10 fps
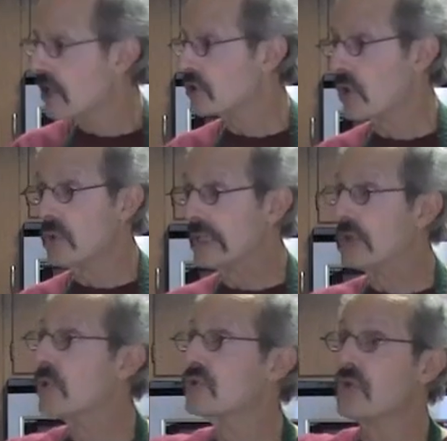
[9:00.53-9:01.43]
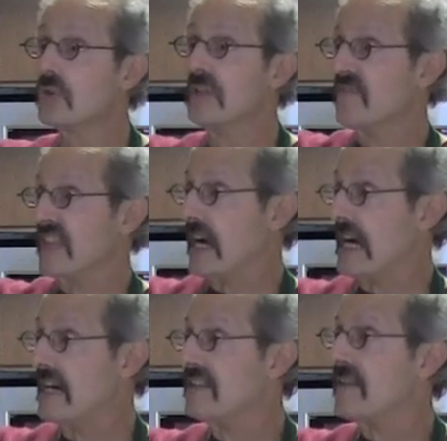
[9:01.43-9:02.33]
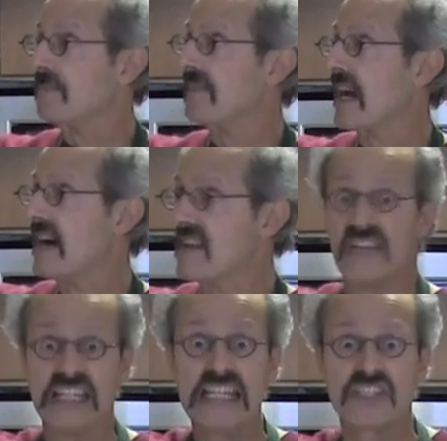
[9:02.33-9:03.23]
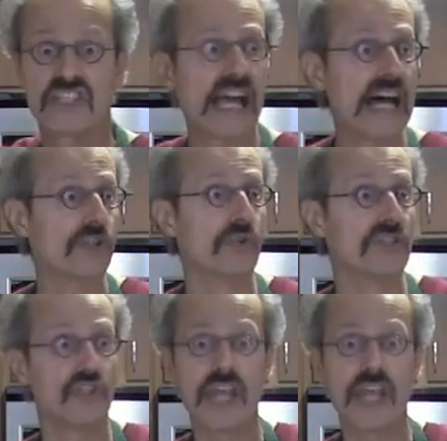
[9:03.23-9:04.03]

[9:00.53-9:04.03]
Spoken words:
So he goes to Venezia, to